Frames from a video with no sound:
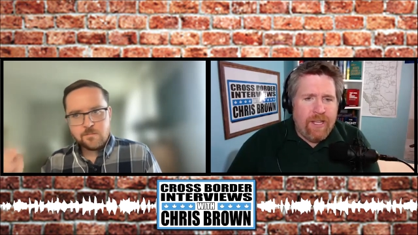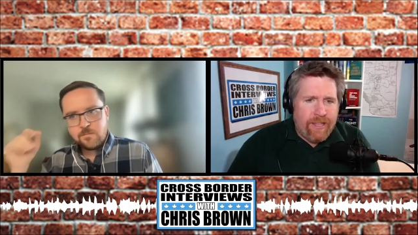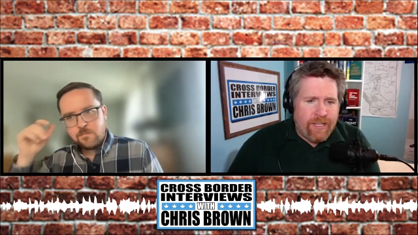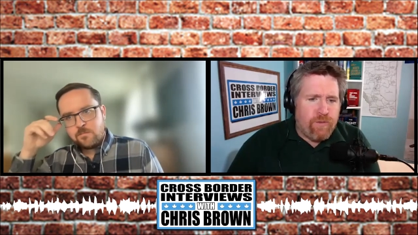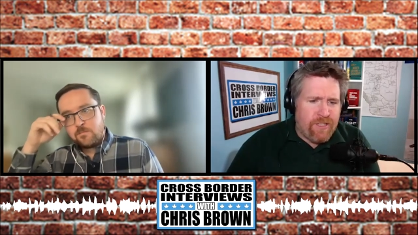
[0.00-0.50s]

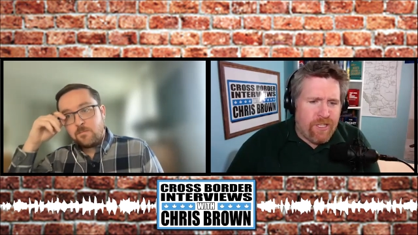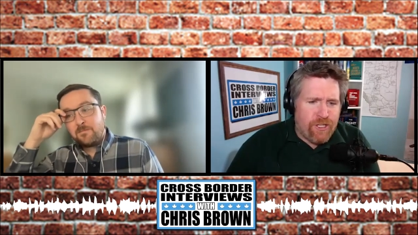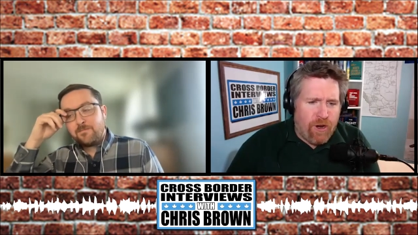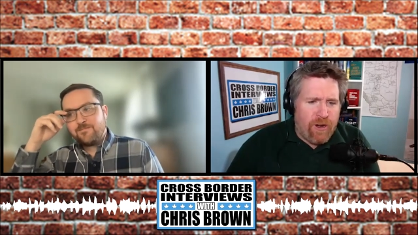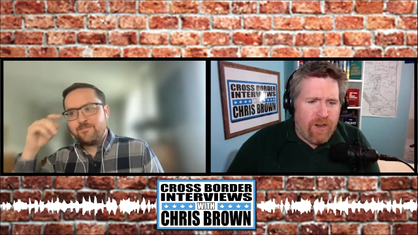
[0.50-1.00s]
Speaker 1: this was the
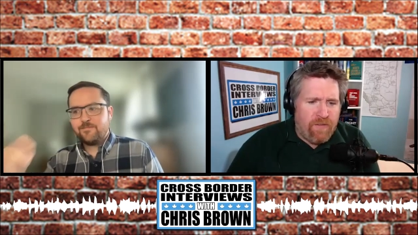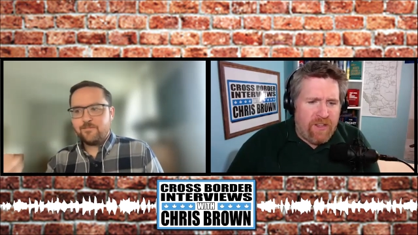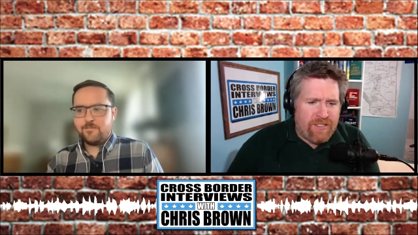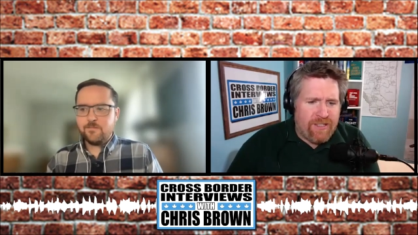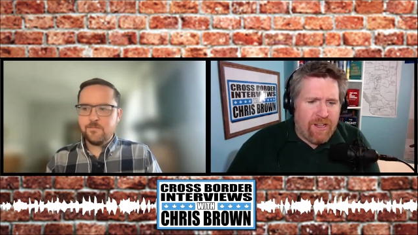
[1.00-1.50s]
start of
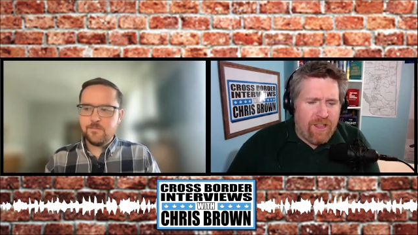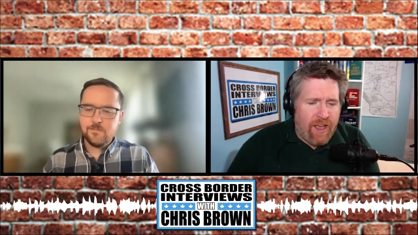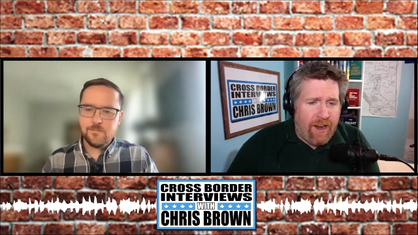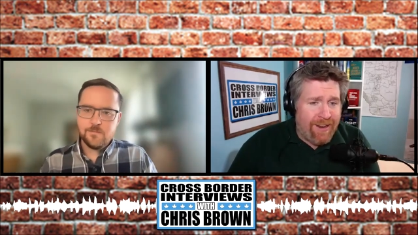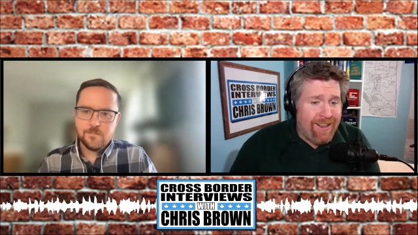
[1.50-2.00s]
his
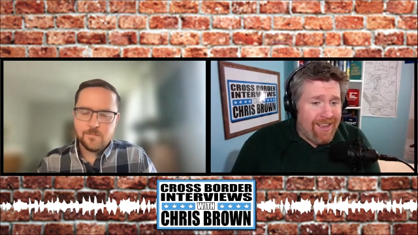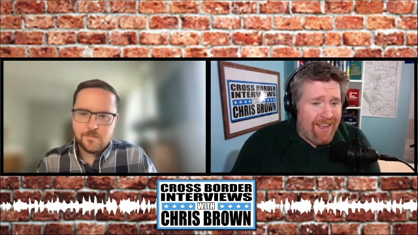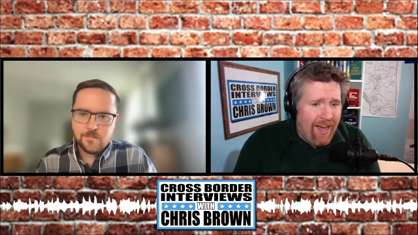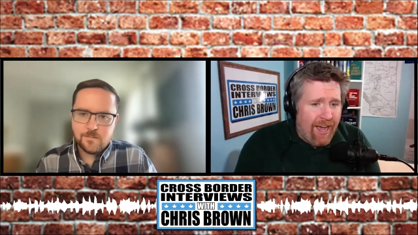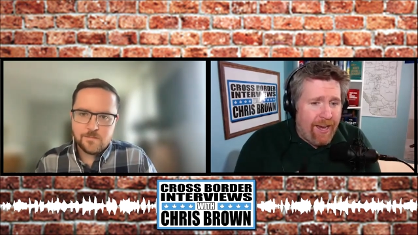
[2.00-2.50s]
decline?
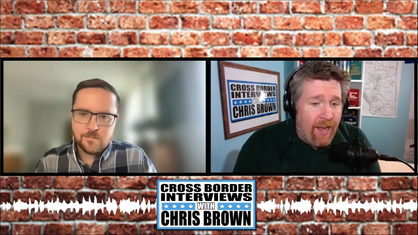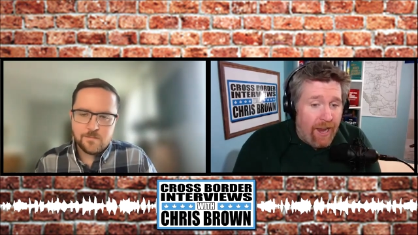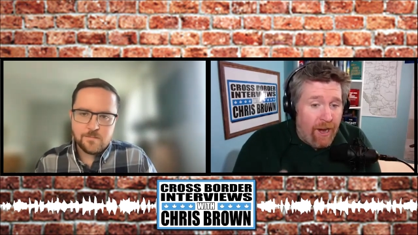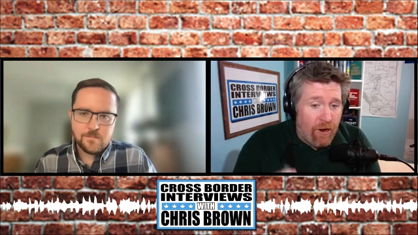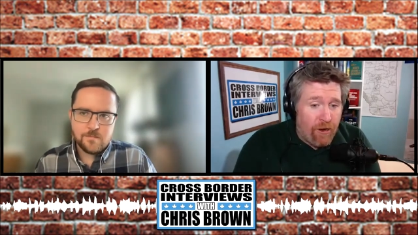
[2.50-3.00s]
I,
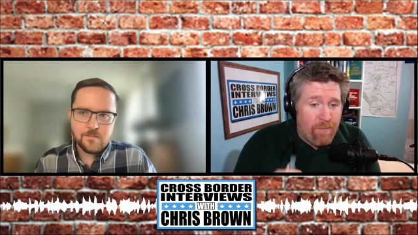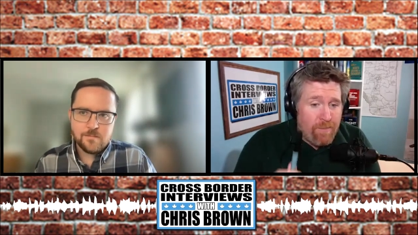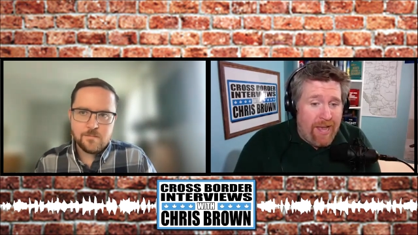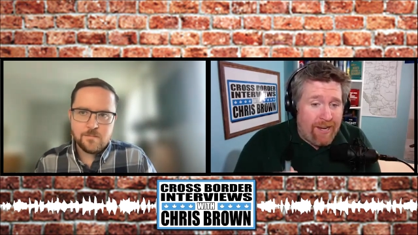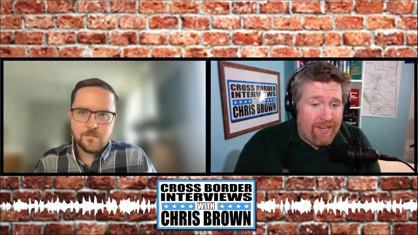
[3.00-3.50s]
I
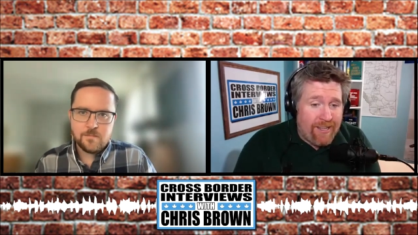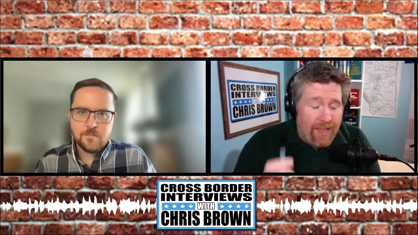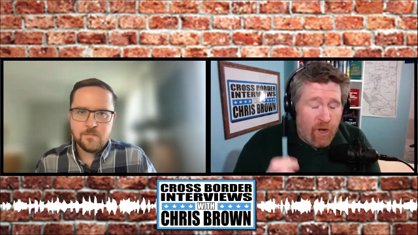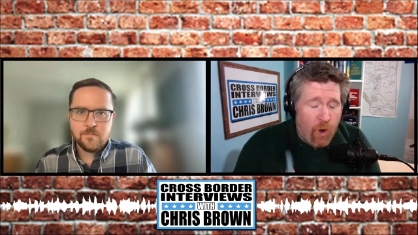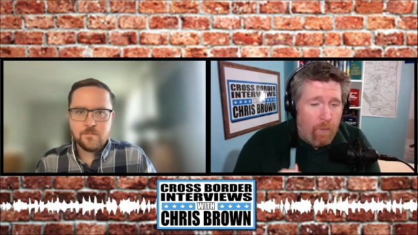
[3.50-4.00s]
hearken back to
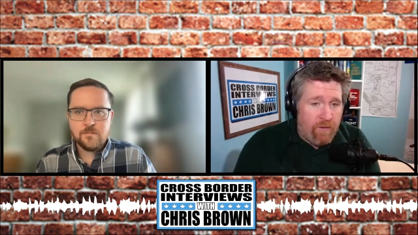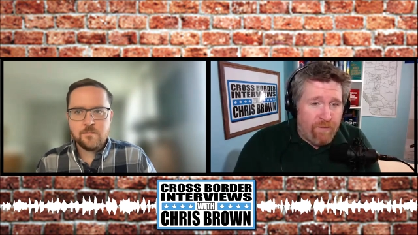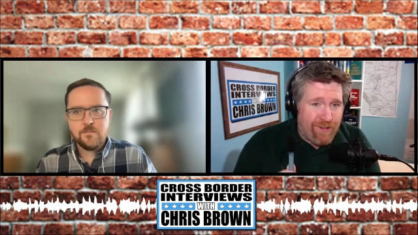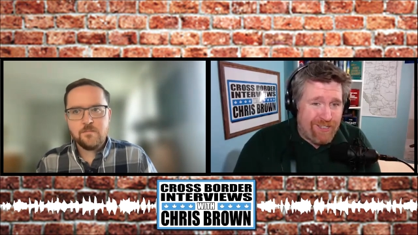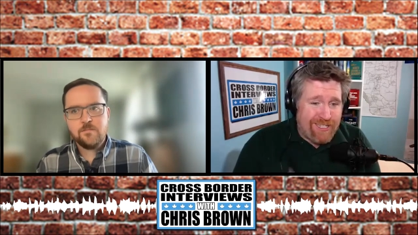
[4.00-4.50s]
that open
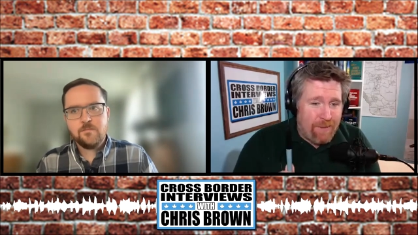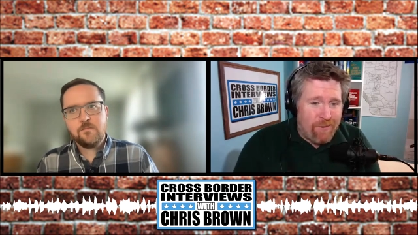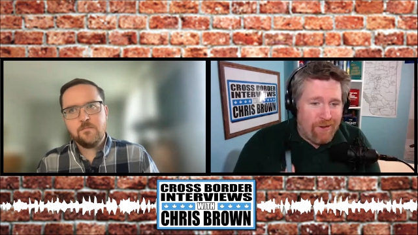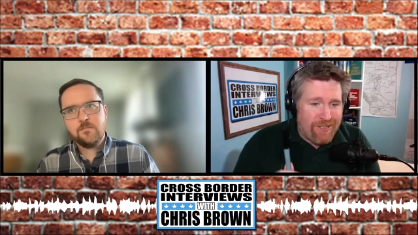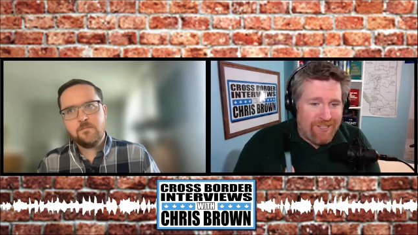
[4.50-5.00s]
for
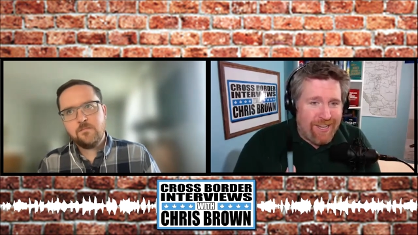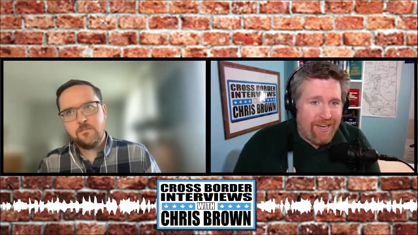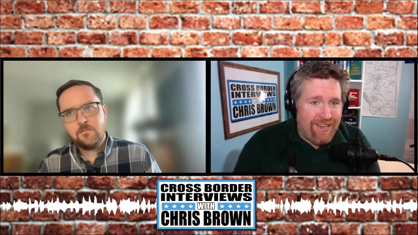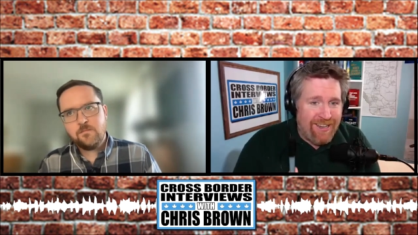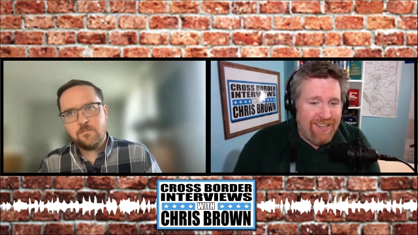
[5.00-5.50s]
summer
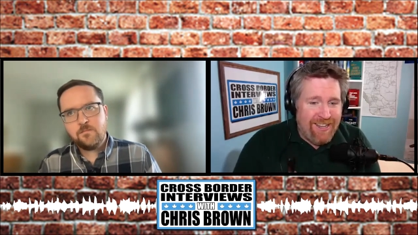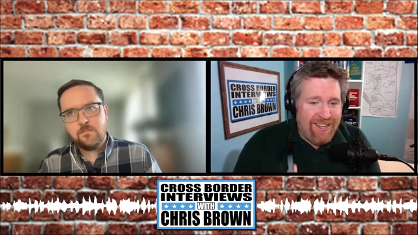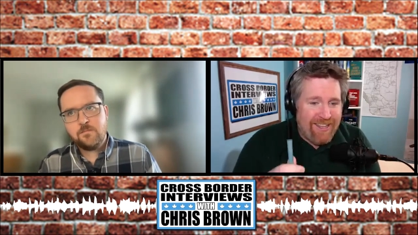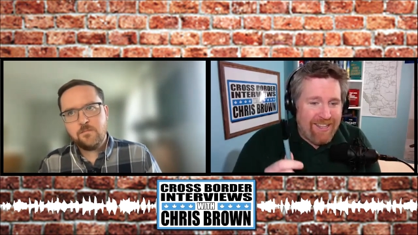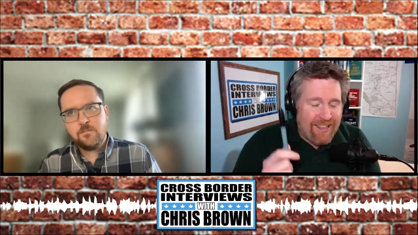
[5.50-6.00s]
sign.
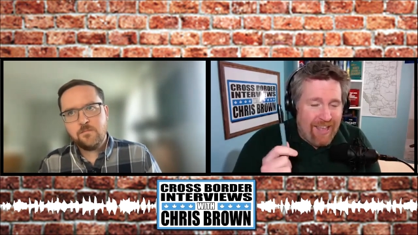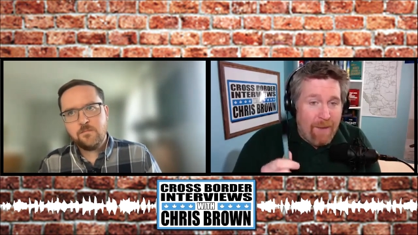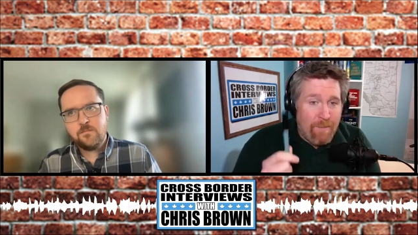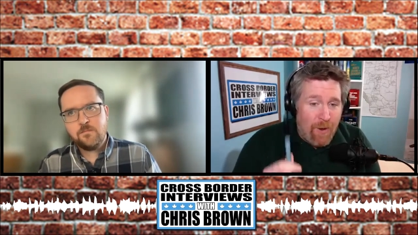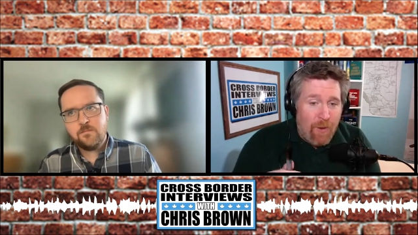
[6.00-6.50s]

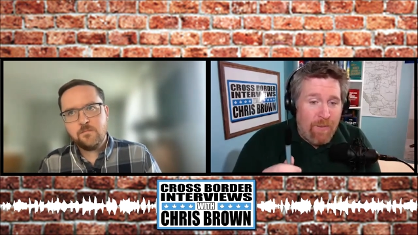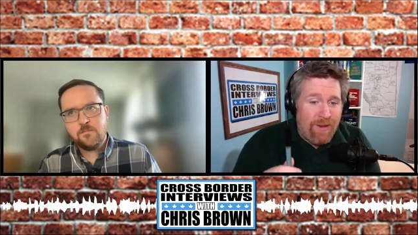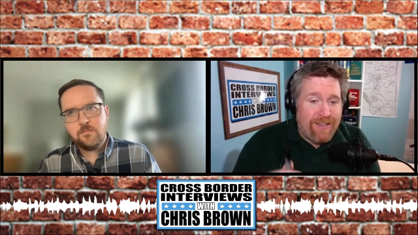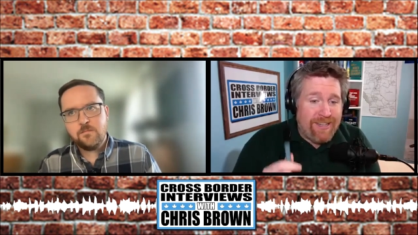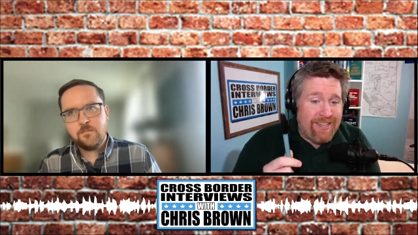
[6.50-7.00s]
That
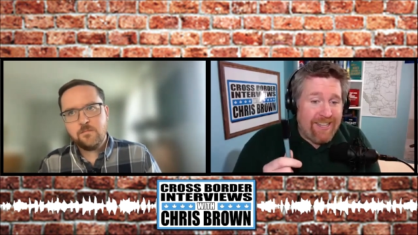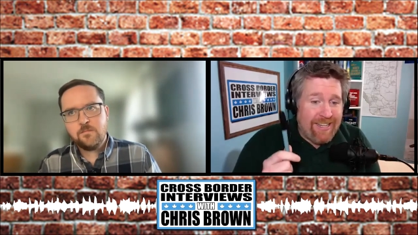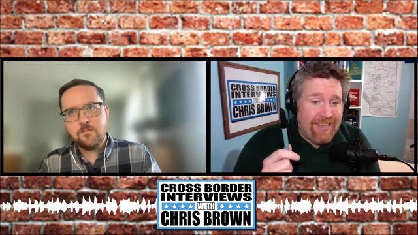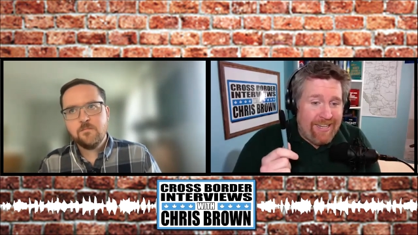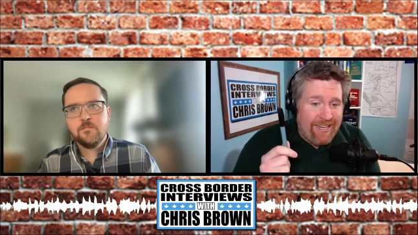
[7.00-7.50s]
moment,
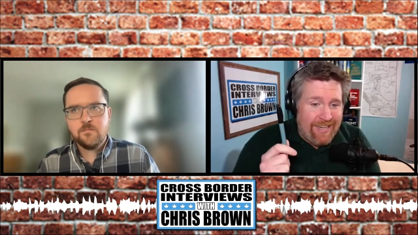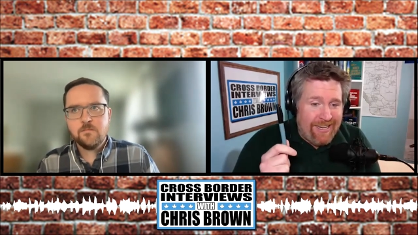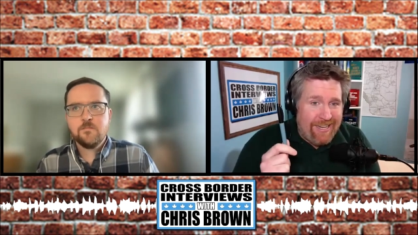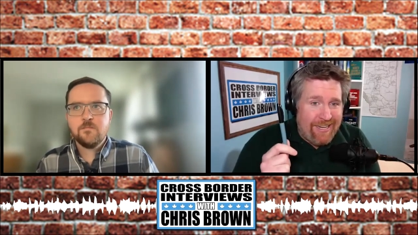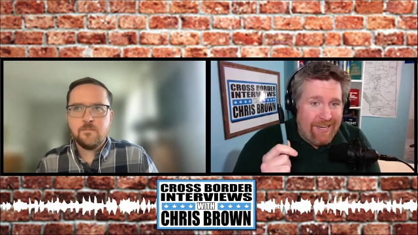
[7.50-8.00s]

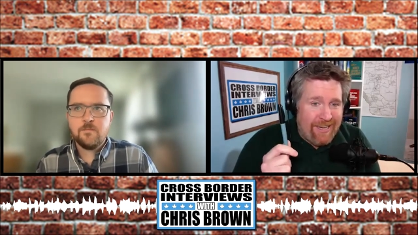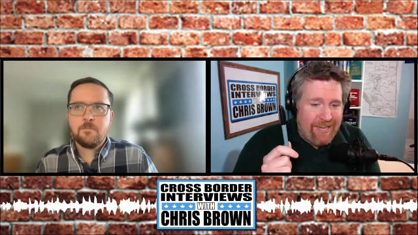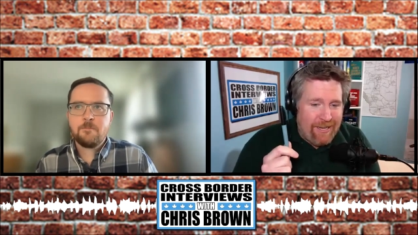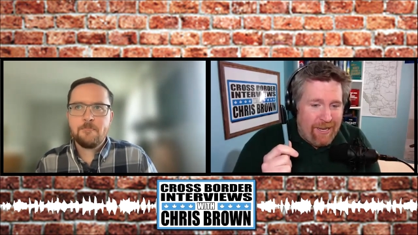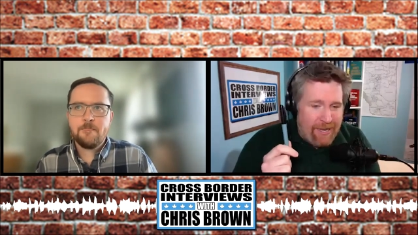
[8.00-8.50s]
he
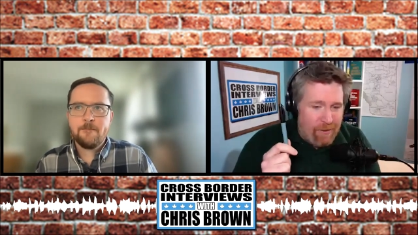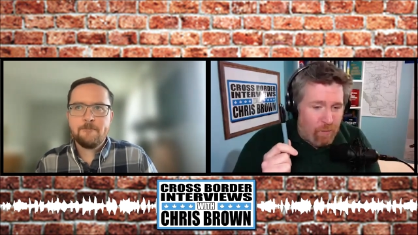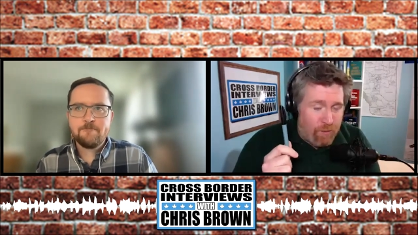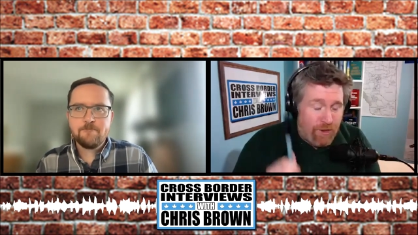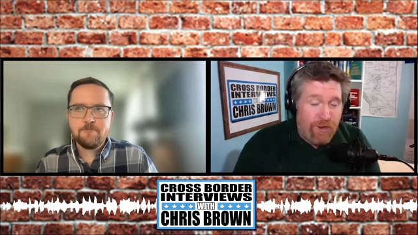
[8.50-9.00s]
he
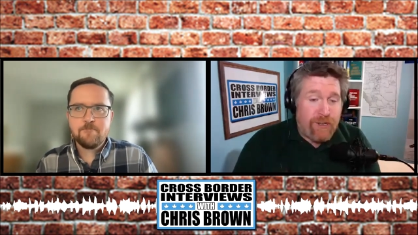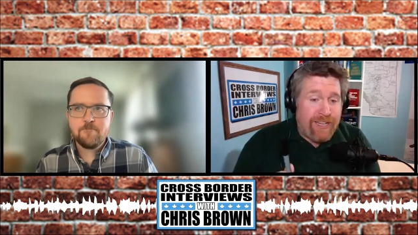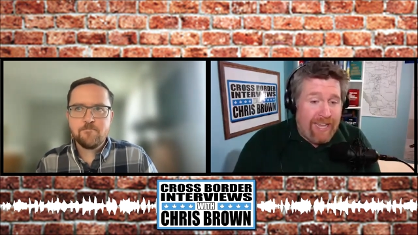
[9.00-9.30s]
he took a